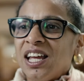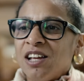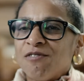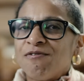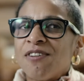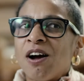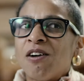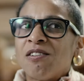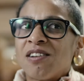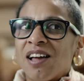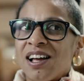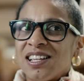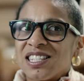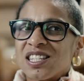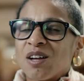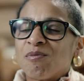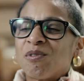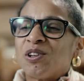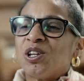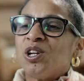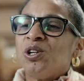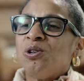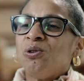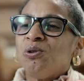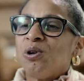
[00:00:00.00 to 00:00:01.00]
It felt like
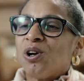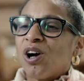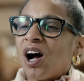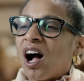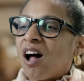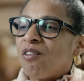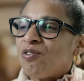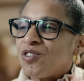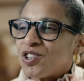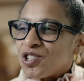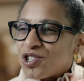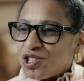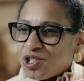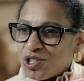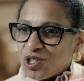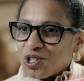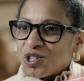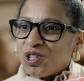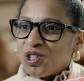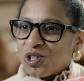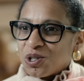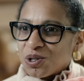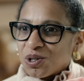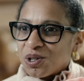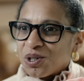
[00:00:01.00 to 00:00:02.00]
someone who
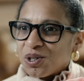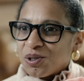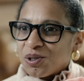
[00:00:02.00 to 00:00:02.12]
understood